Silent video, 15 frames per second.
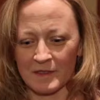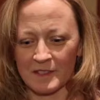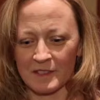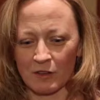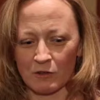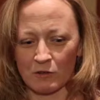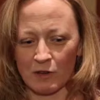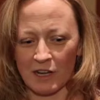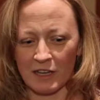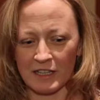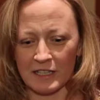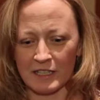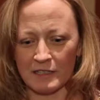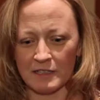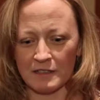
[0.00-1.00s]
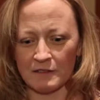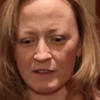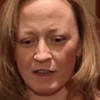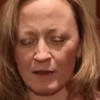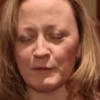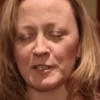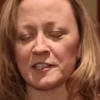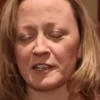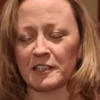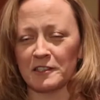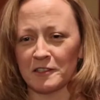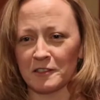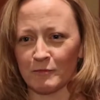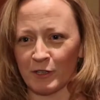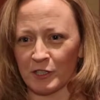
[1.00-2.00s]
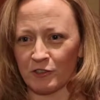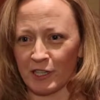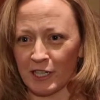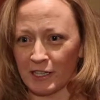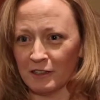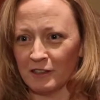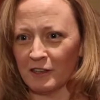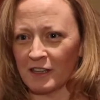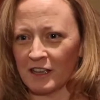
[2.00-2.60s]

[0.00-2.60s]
So I'm a scientist by training.